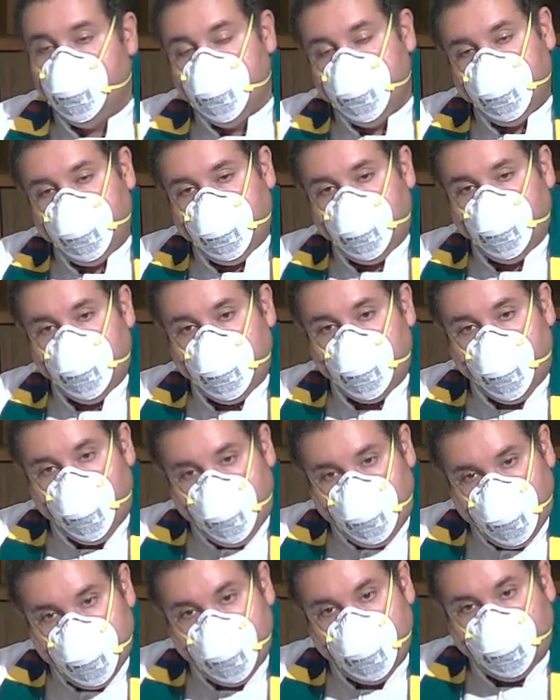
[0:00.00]
Now, we won't
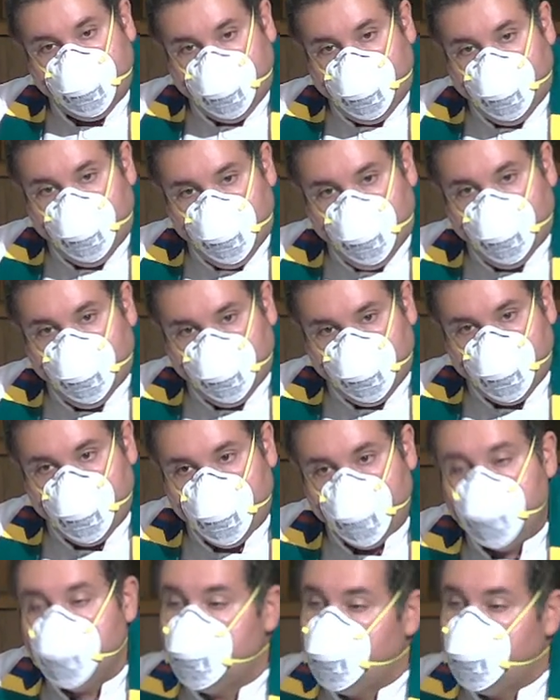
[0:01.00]
put it that way, of course.